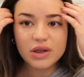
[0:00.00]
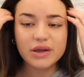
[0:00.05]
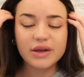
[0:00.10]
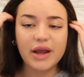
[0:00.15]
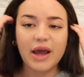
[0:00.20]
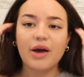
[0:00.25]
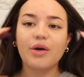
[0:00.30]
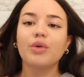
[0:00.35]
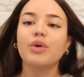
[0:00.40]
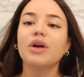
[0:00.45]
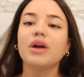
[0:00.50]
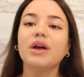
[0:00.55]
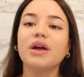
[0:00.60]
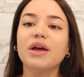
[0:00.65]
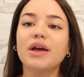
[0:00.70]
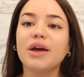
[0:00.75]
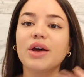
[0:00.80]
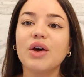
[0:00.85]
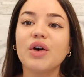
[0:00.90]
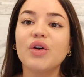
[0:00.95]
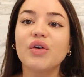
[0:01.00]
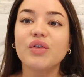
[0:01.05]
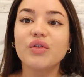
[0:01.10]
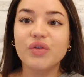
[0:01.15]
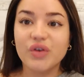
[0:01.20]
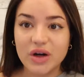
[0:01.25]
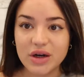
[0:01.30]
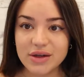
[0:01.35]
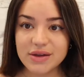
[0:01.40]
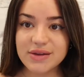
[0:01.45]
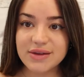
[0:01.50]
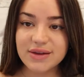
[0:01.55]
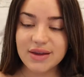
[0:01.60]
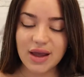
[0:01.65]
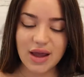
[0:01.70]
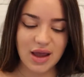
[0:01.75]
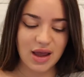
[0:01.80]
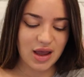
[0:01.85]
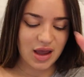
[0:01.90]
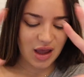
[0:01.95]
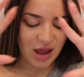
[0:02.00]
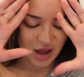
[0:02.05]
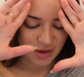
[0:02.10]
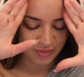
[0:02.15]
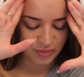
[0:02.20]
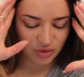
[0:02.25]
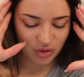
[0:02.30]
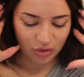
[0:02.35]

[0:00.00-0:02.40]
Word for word: Now, first I'm